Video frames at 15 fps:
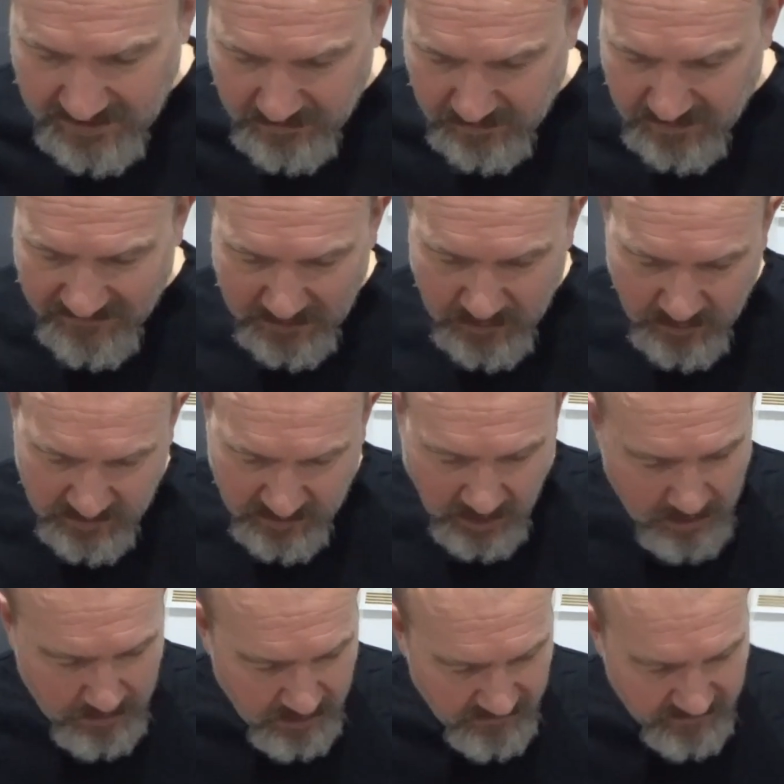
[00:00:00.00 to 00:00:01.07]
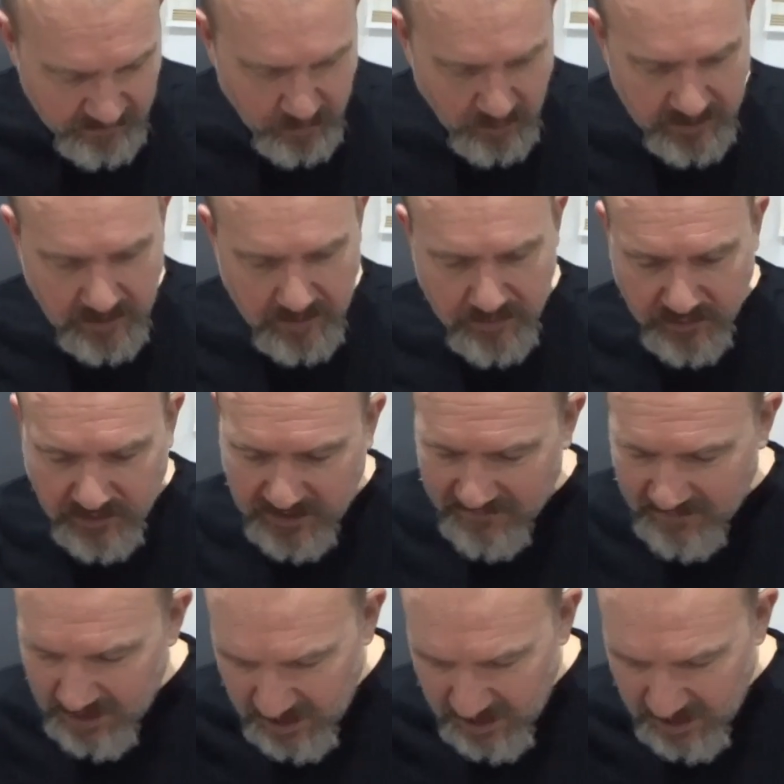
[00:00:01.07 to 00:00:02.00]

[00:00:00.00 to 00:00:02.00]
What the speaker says: another little example of what you can put together.